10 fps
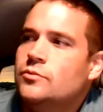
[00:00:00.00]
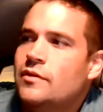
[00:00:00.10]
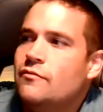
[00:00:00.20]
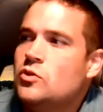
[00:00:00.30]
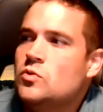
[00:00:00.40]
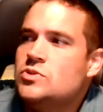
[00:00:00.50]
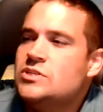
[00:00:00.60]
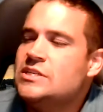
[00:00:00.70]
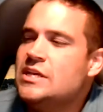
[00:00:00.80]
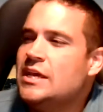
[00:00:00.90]
if you
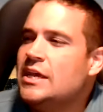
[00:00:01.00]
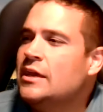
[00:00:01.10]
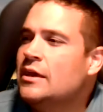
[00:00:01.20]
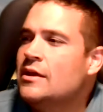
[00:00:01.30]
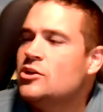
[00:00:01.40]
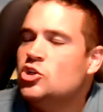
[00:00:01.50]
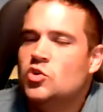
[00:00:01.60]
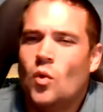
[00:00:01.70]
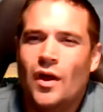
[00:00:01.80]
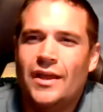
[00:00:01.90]
see
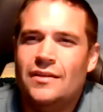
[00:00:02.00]
joy,